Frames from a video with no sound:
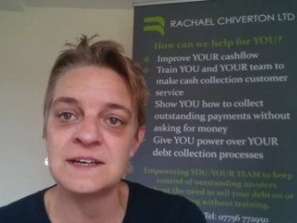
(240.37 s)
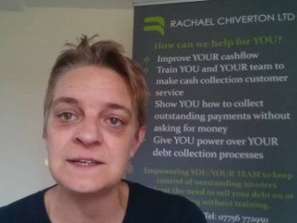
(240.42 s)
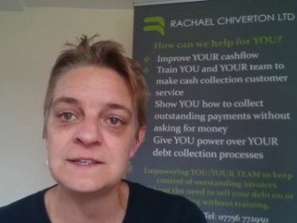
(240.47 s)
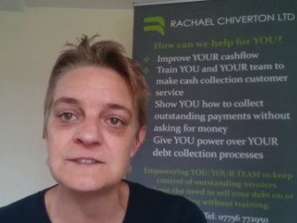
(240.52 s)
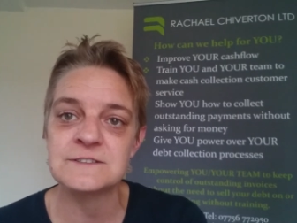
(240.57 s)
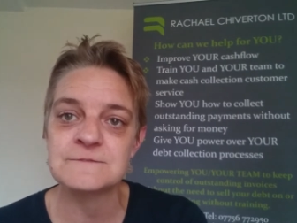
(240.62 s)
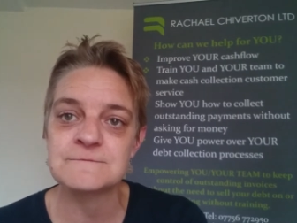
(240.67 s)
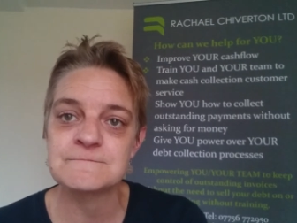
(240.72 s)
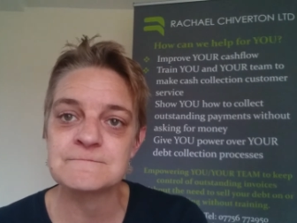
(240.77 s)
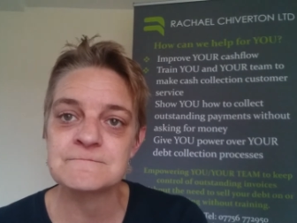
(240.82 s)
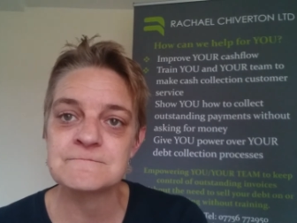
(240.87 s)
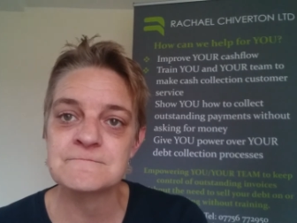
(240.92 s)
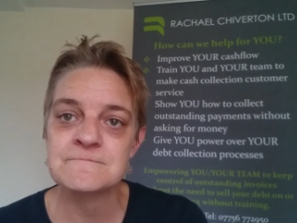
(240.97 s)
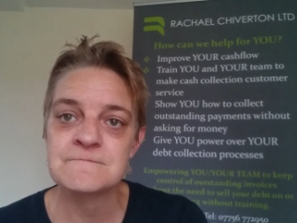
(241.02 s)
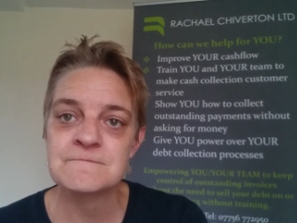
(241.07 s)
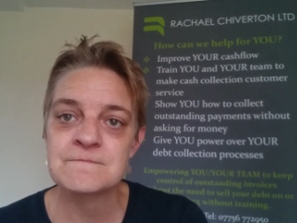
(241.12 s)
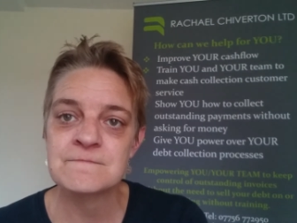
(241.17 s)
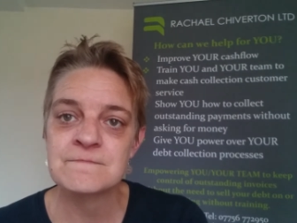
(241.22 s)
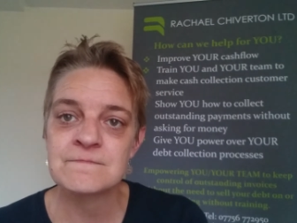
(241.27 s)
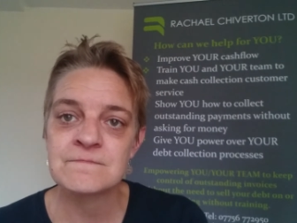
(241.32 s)
date.
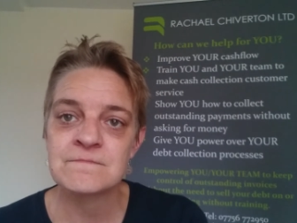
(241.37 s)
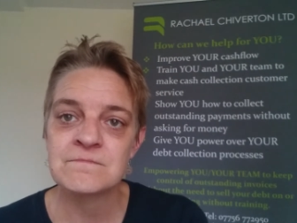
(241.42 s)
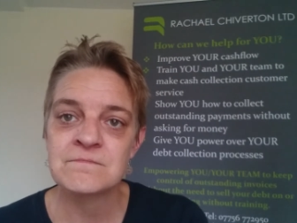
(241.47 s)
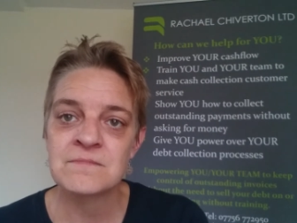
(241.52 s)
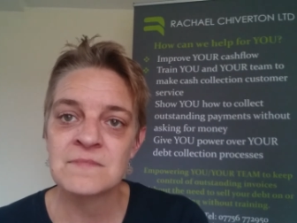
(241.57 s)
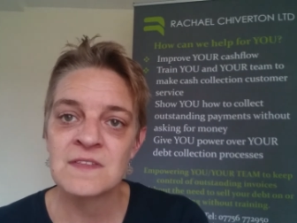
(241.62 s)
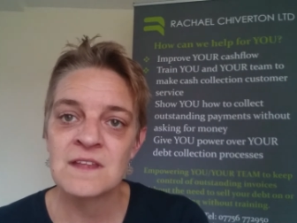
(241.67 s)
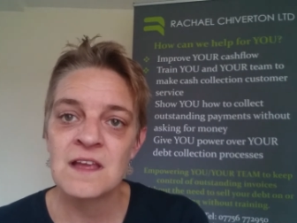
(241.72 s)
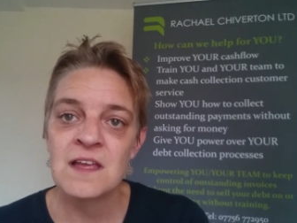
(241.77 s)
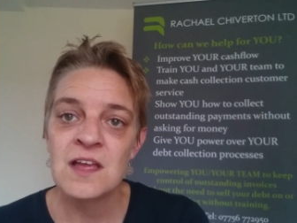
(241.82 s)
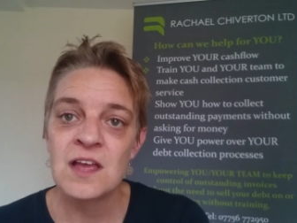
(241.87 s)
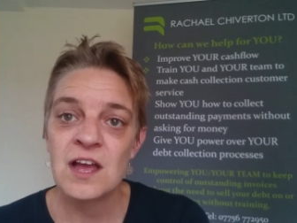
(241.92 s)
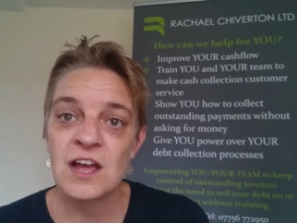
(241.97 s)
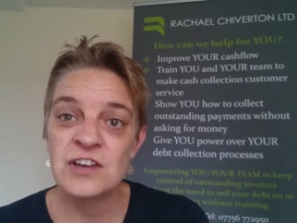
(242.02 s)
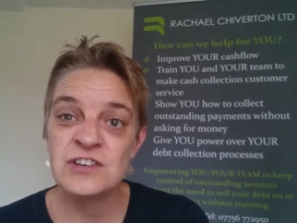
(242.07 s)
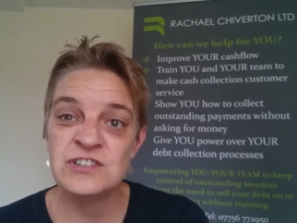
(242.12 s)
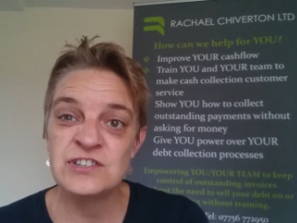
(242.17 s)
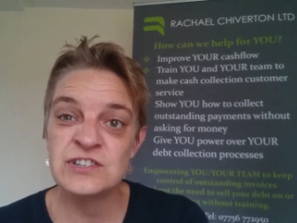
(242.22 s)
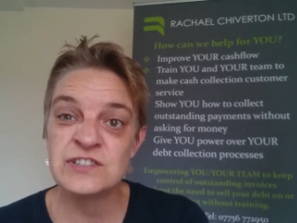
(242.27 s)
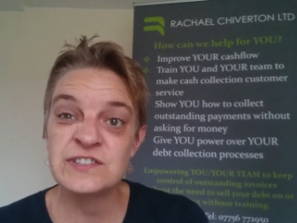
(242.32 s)

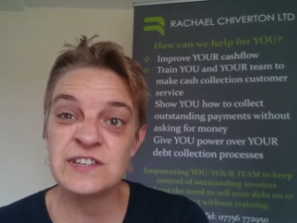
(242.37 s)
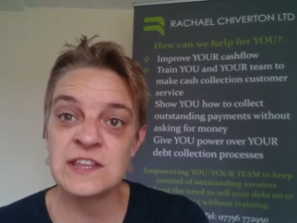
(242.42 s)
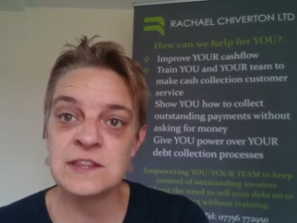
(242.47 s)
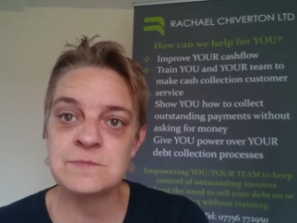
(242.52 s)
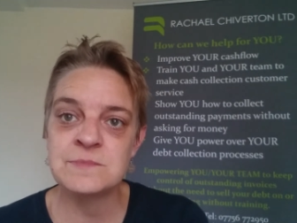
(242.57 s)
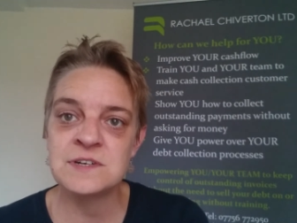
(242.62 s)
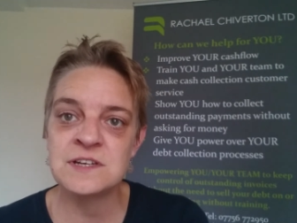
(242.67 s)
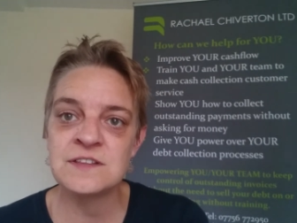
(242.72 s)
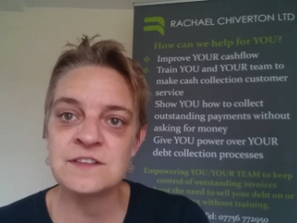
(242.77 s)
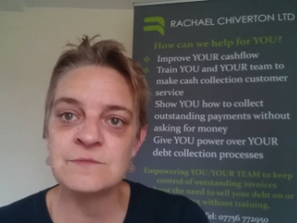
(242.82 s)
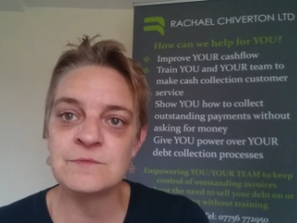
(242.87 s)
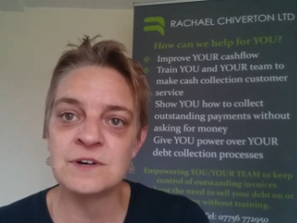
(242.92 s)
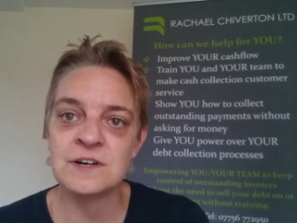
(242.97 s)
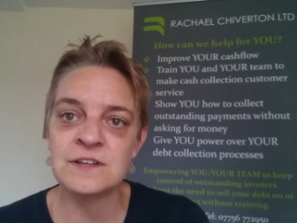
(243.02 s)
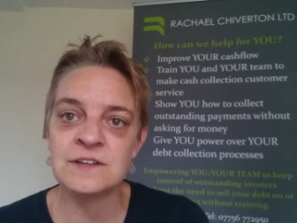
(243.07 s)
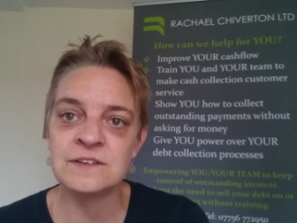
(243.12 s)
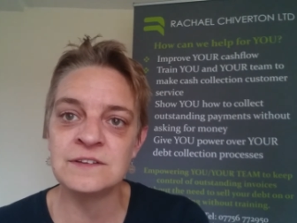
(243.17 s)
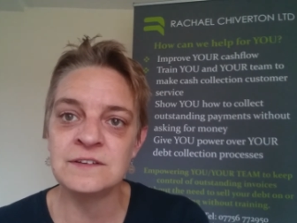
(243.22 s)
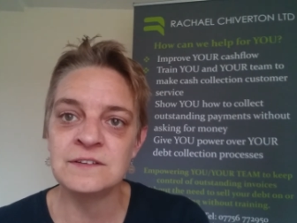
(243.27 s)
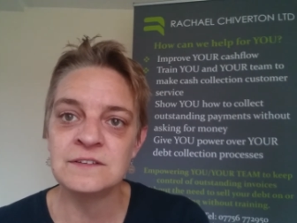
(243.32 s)
And just send them another
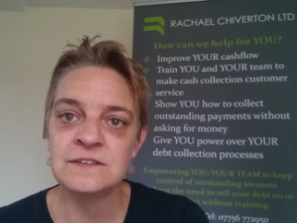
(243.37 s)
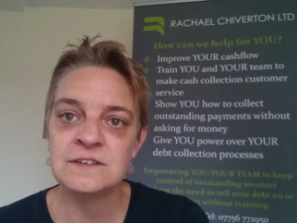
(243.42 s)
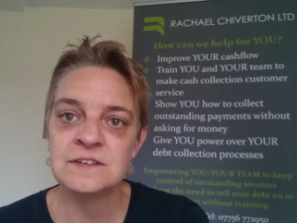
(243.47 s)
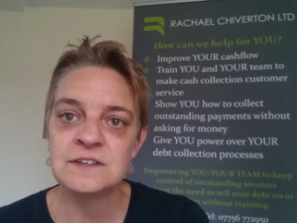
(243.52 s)
one